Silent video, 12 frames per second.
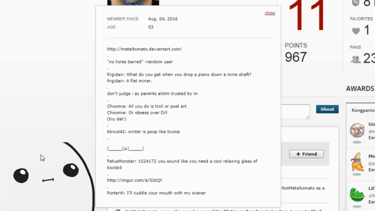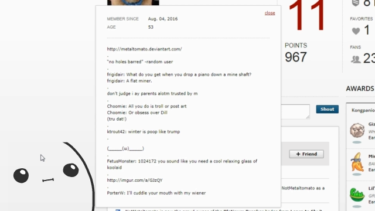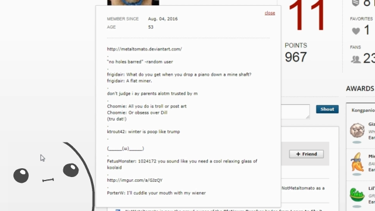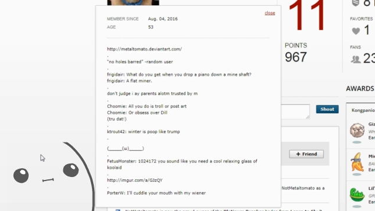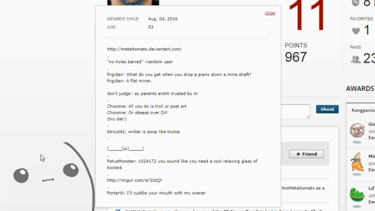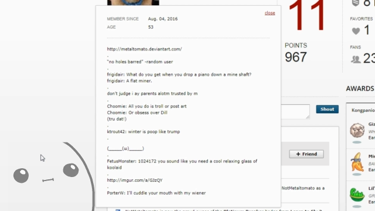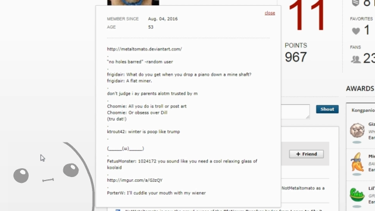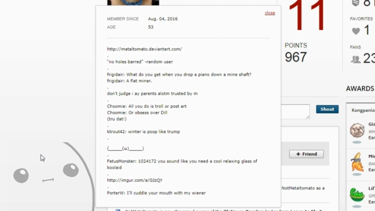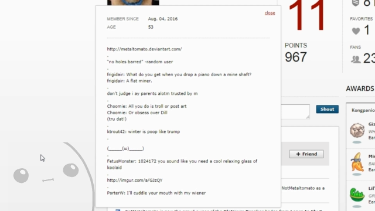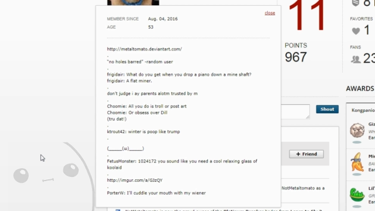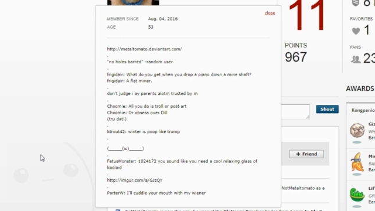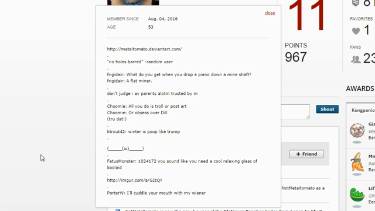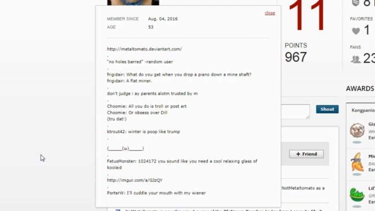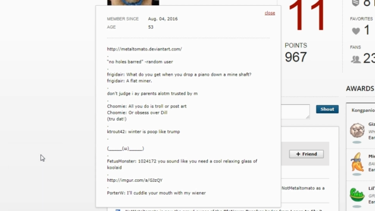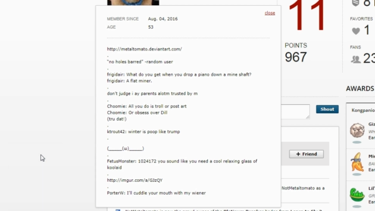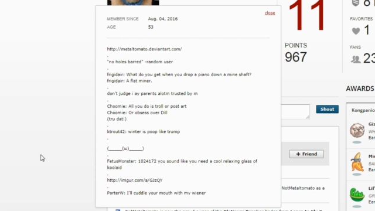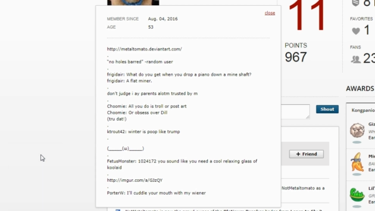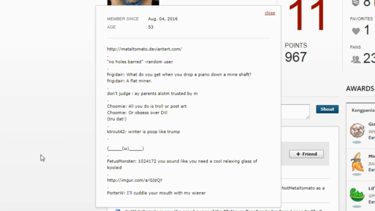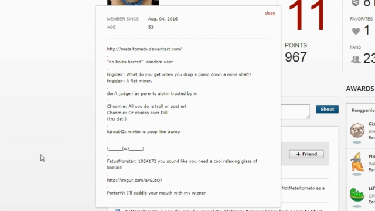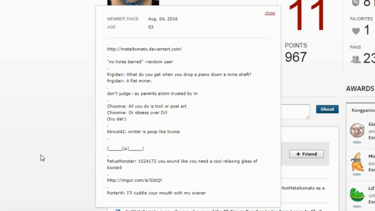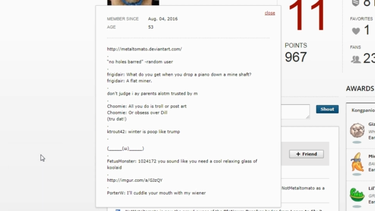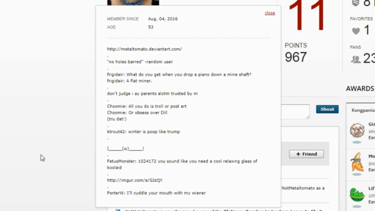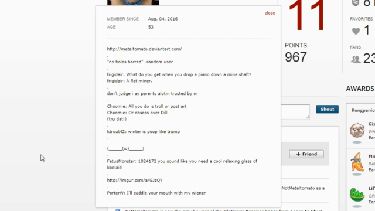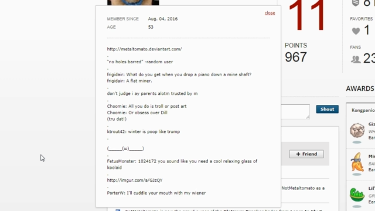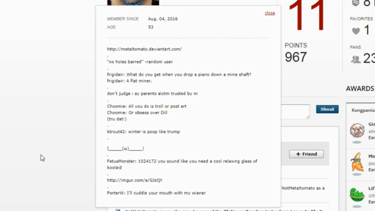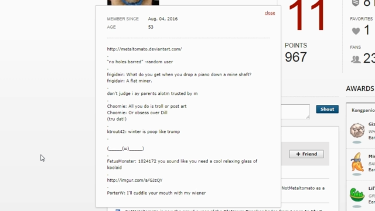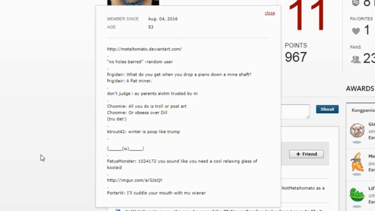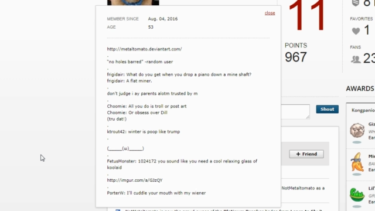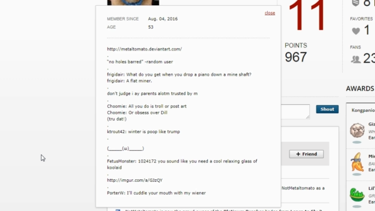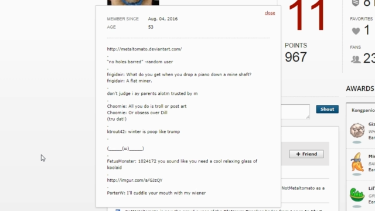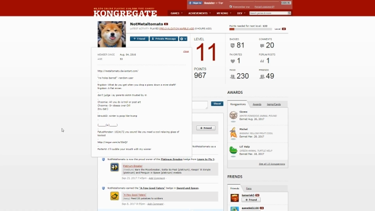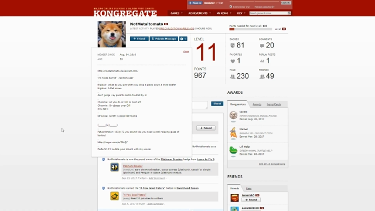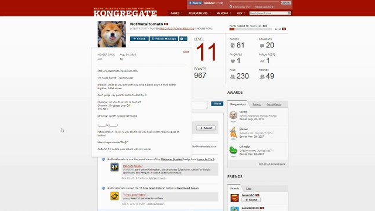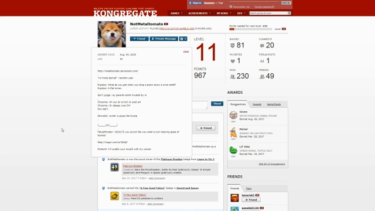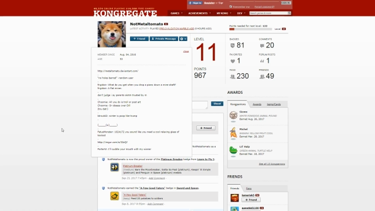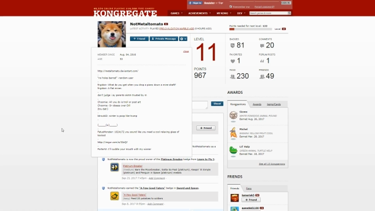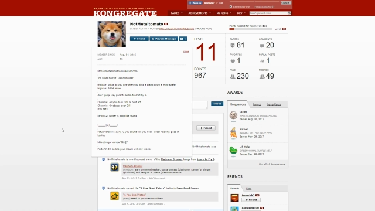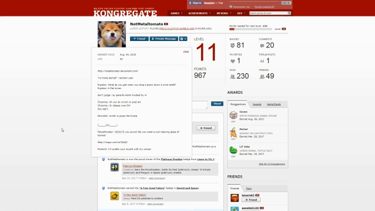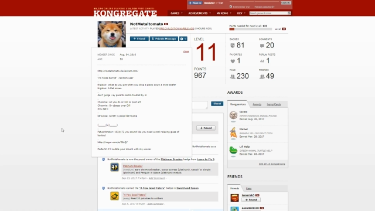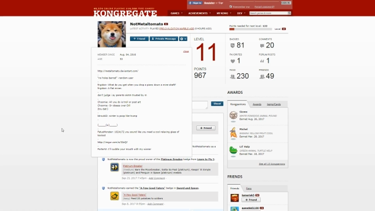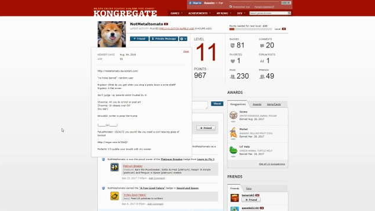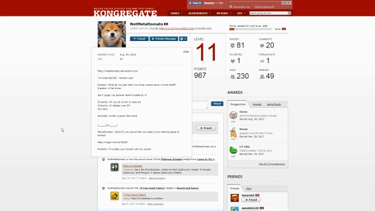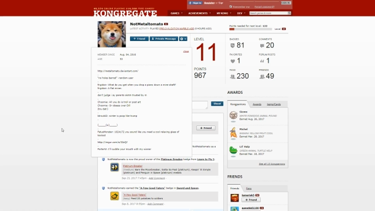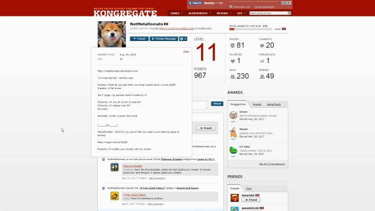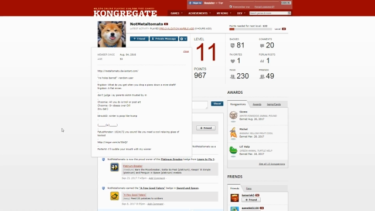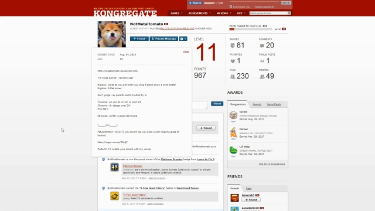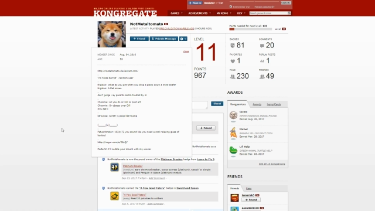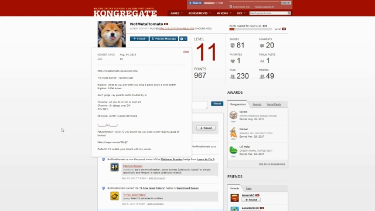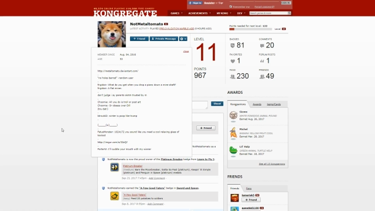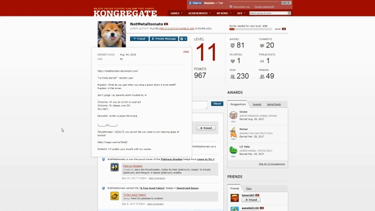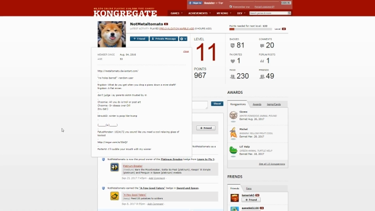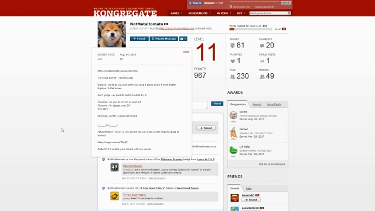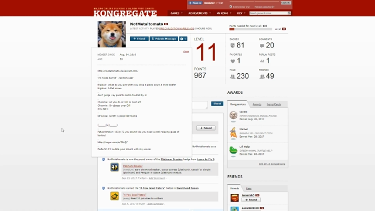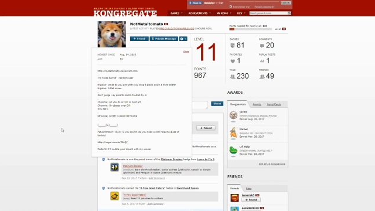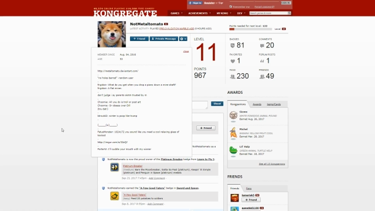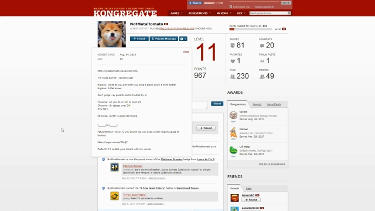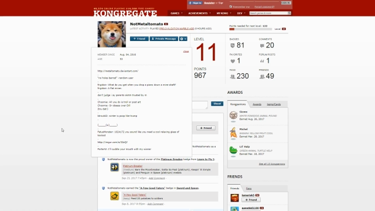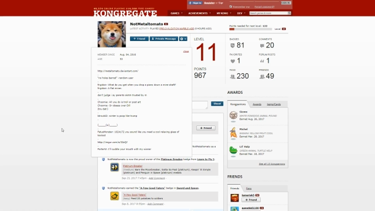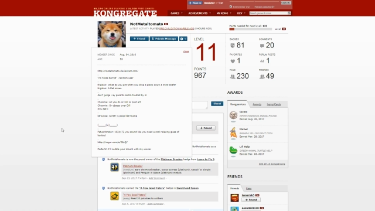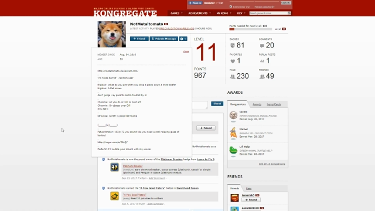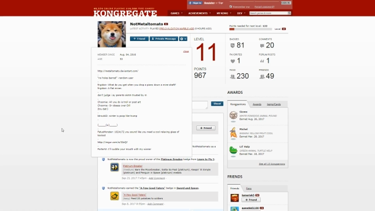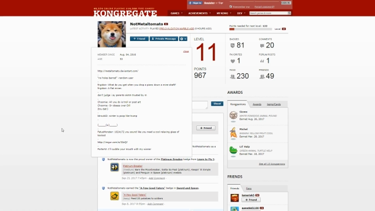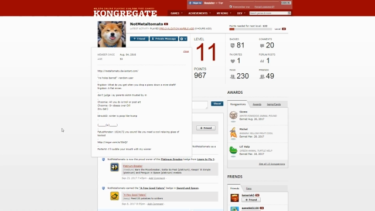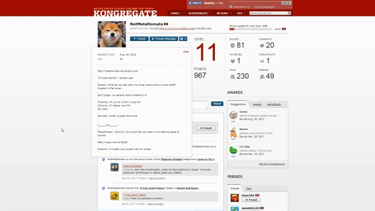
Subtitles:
[unreadable: no face in view]